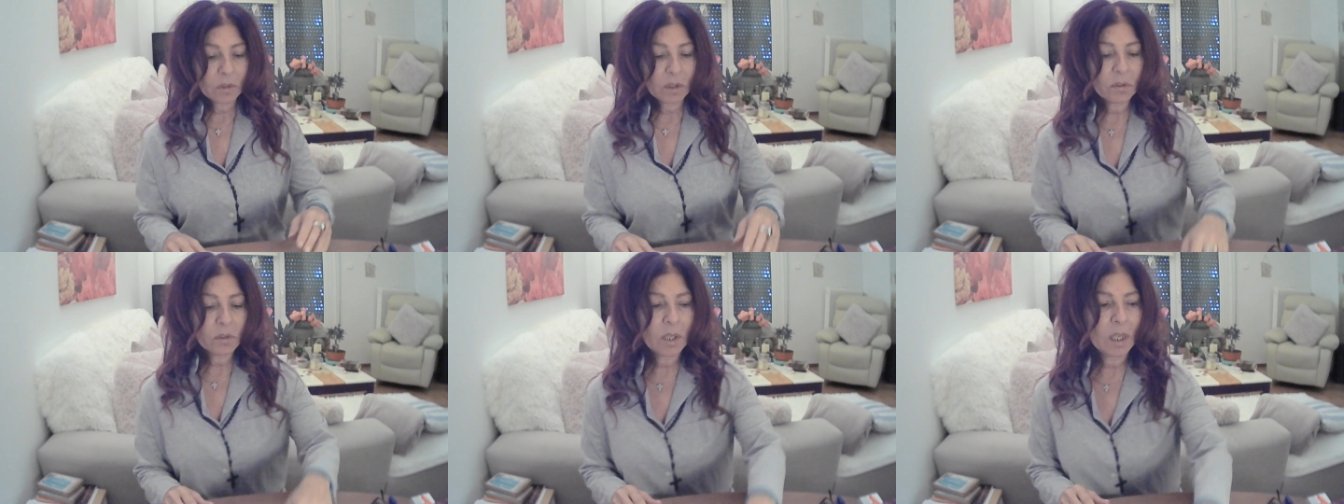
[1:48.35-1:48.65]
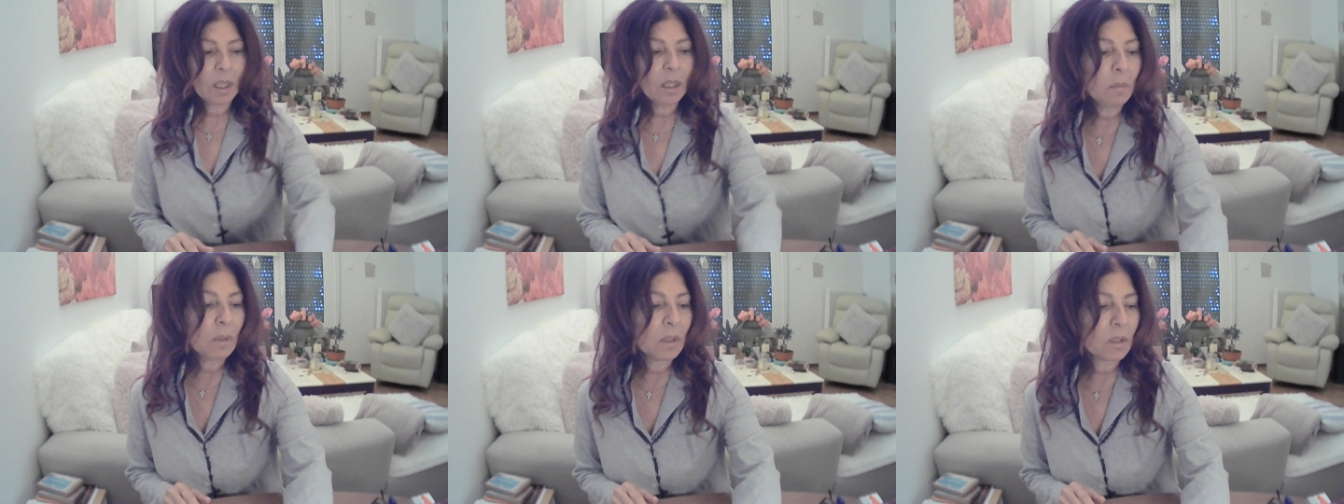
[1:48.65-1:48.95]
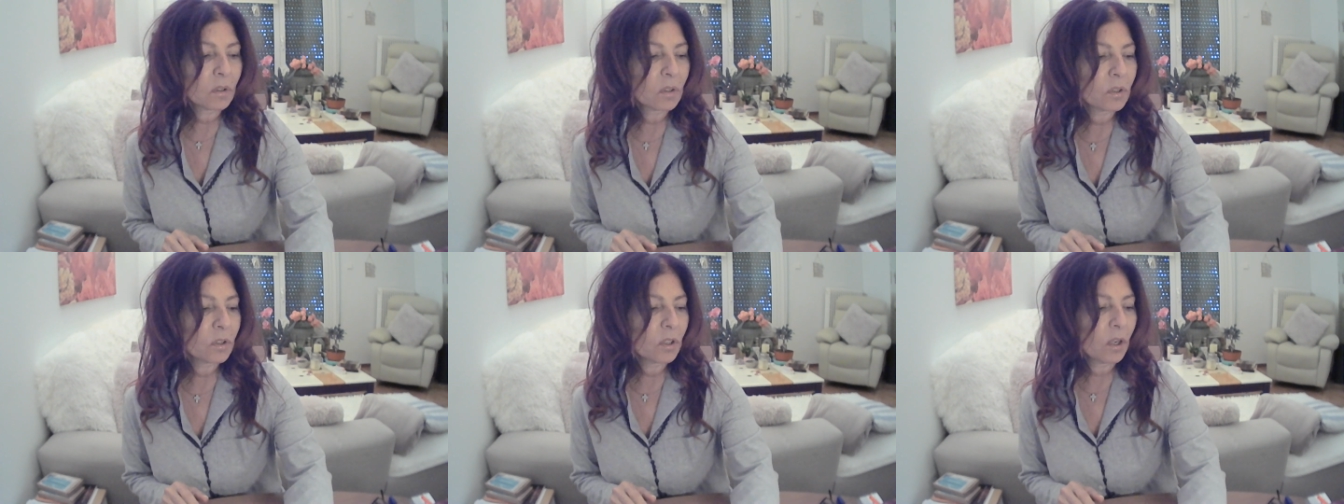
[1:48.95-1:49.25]
They're telling
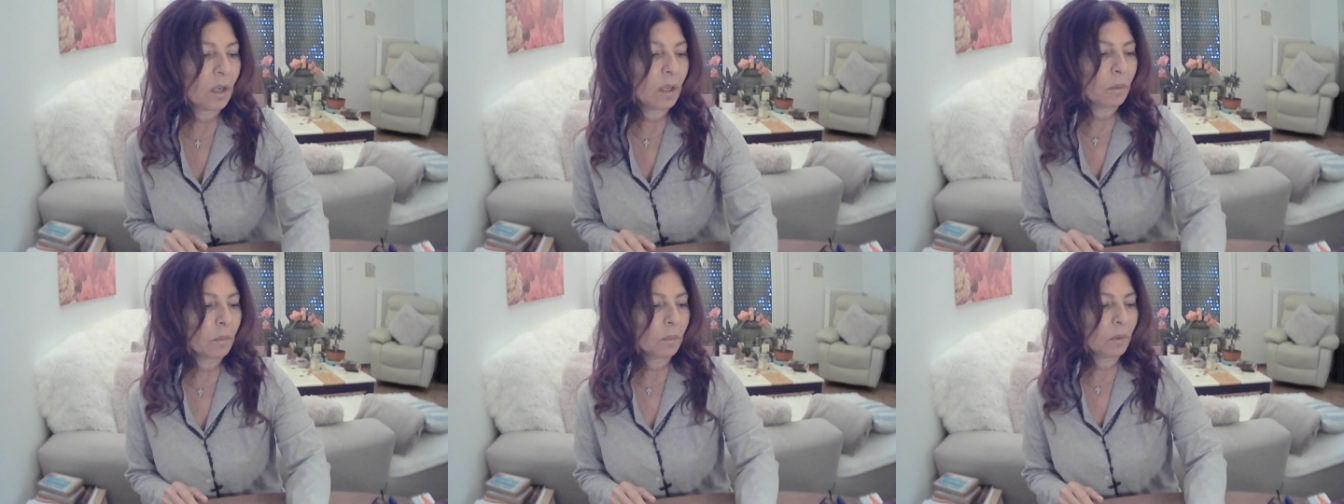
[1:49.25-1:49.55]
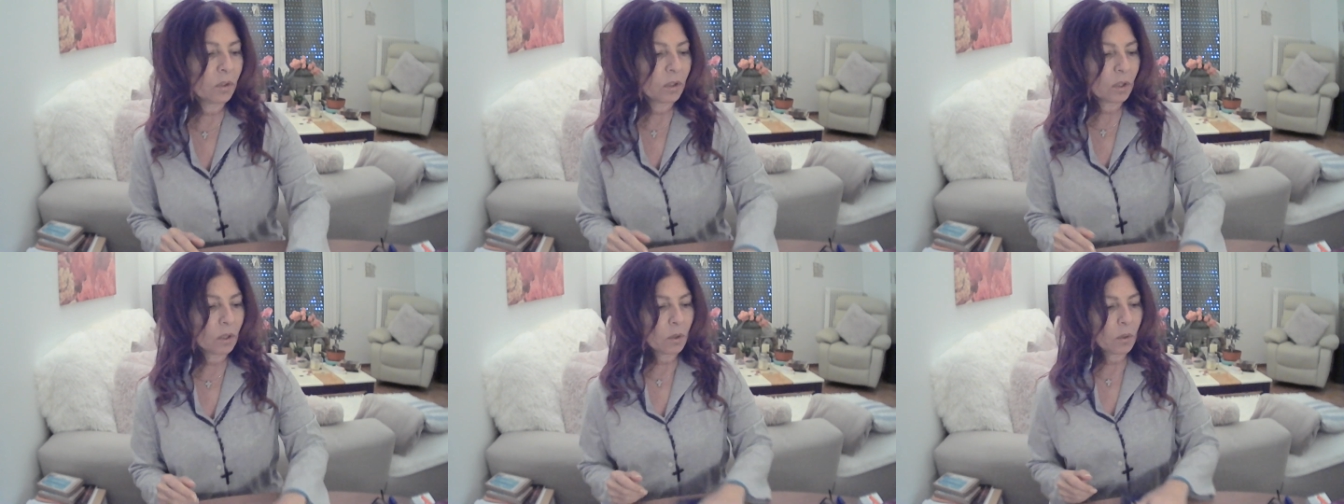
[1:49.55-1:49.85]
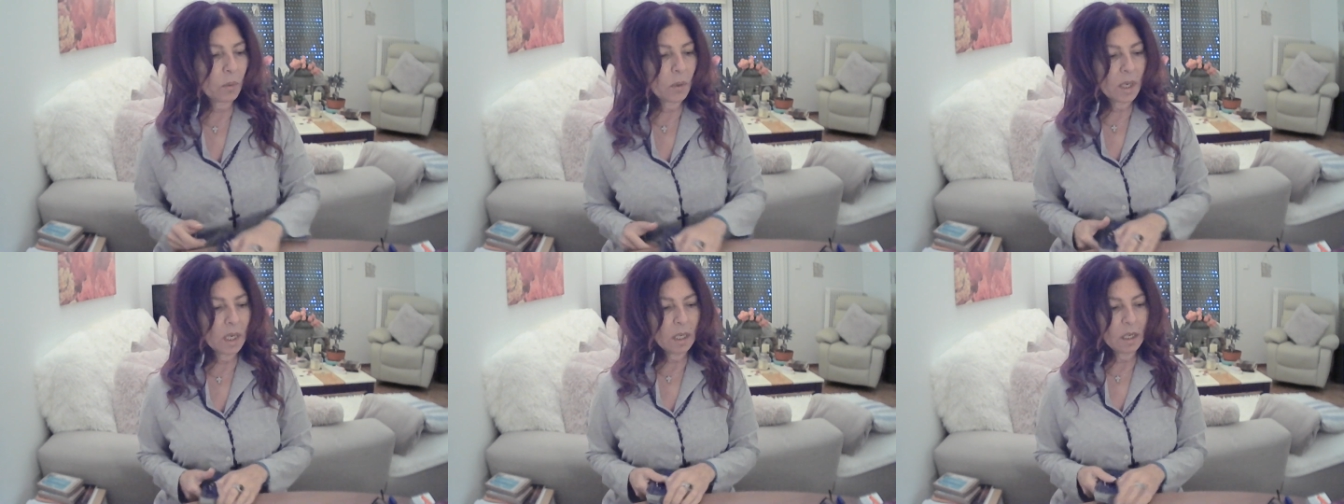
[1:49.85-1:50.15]
me to start with the
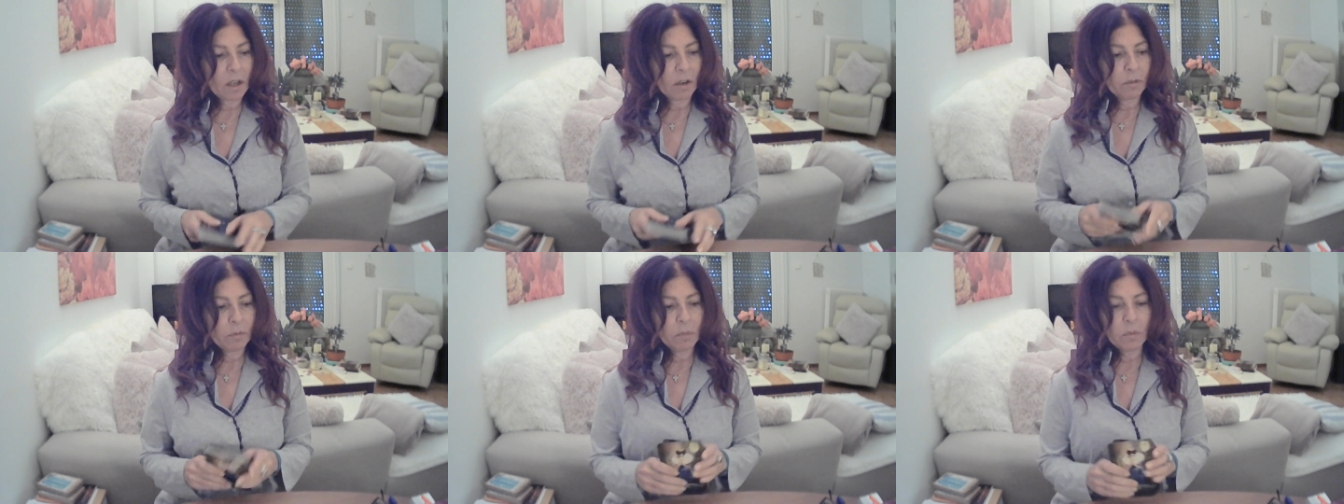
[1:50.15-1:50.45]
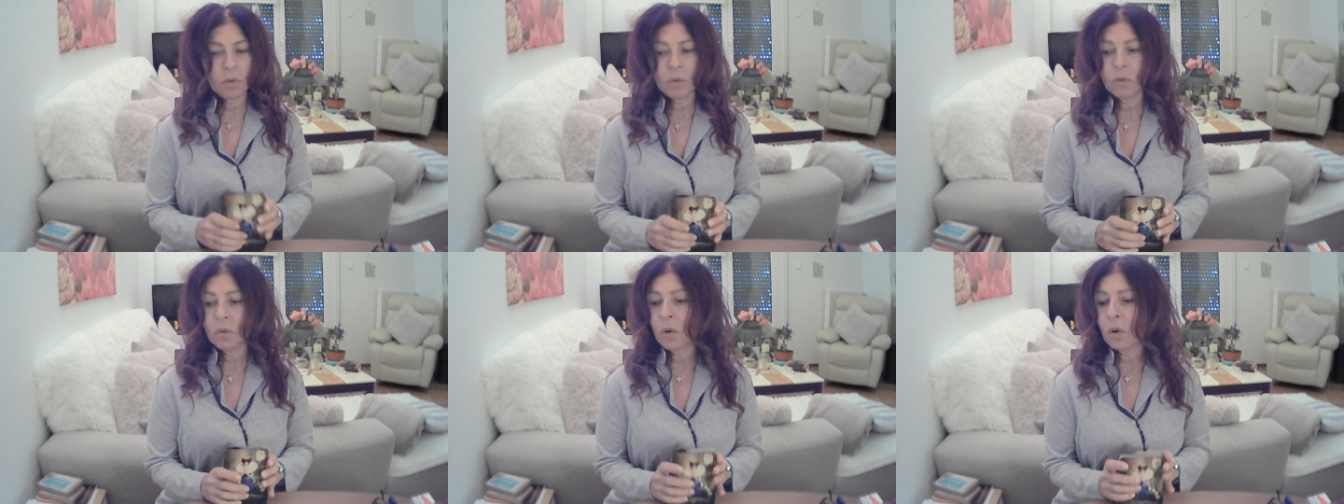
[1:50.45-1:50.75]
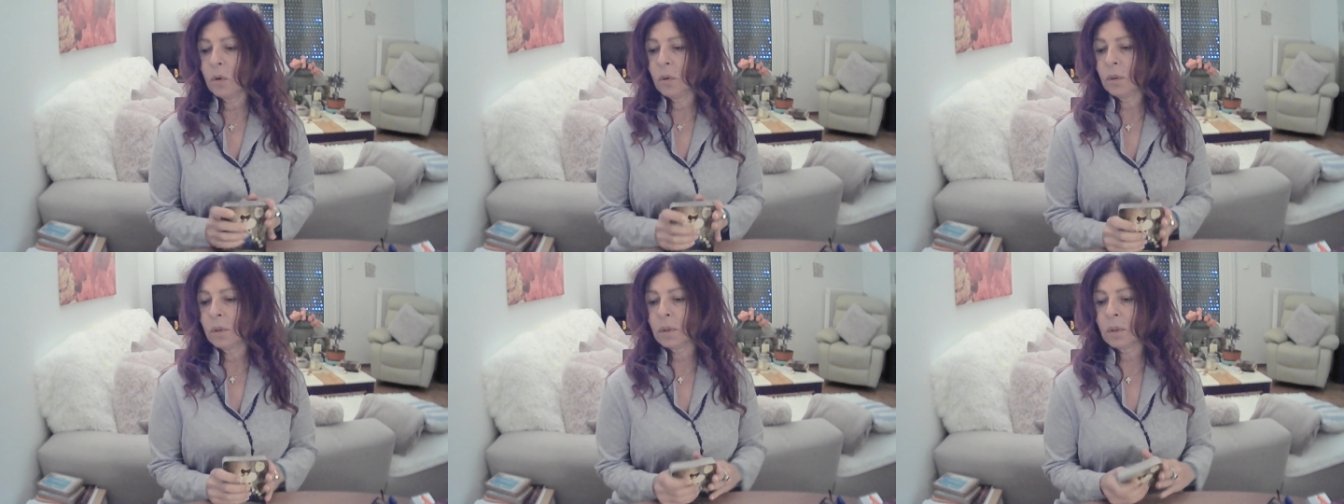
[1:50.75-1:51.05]
Queen of Moon
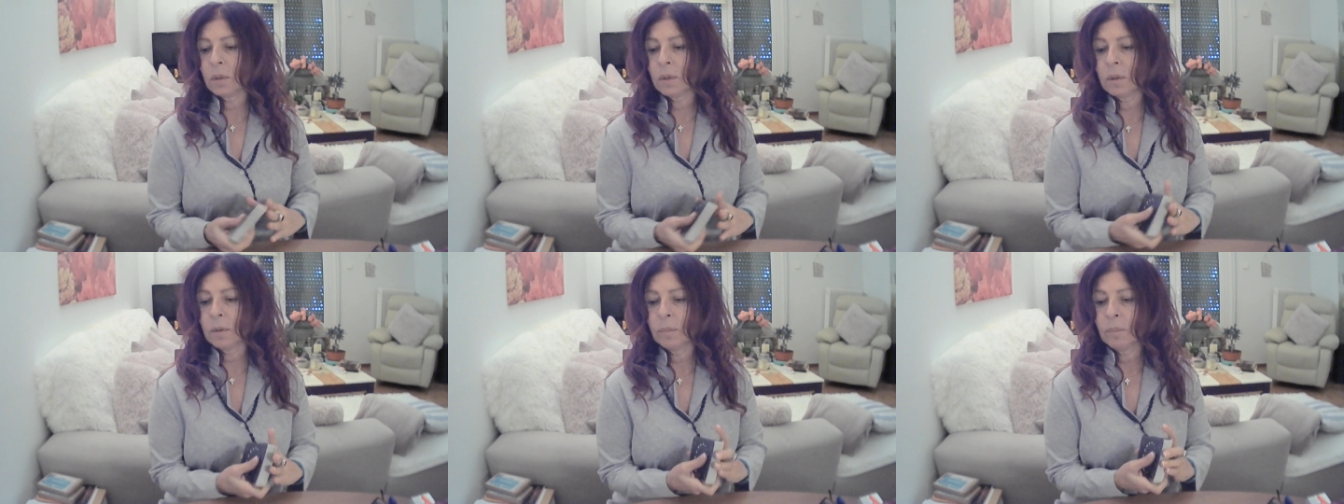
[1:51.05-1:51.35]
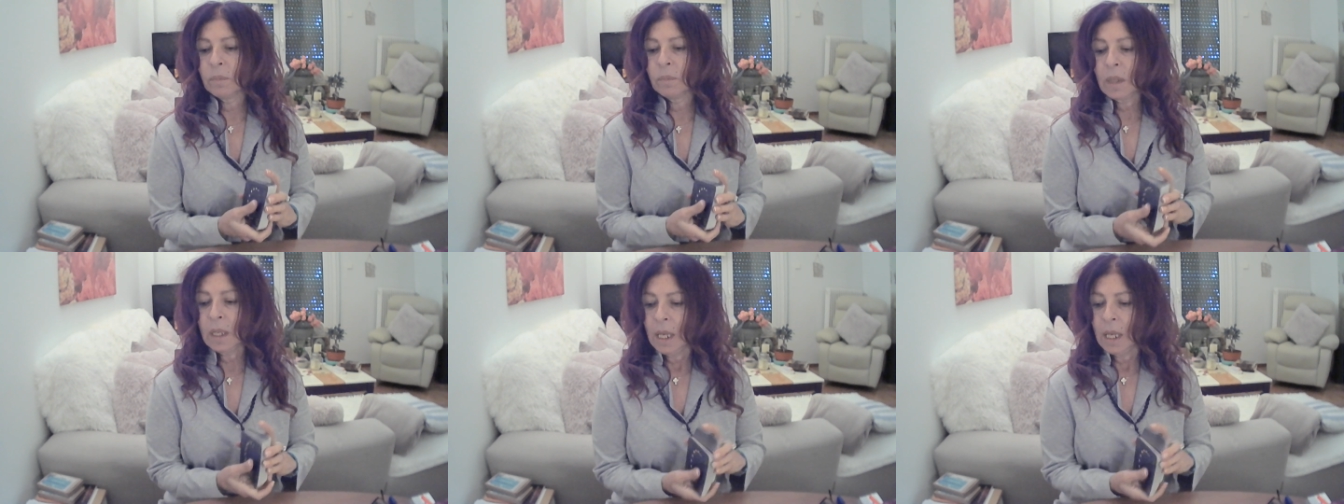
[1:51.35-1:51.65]
Oracle.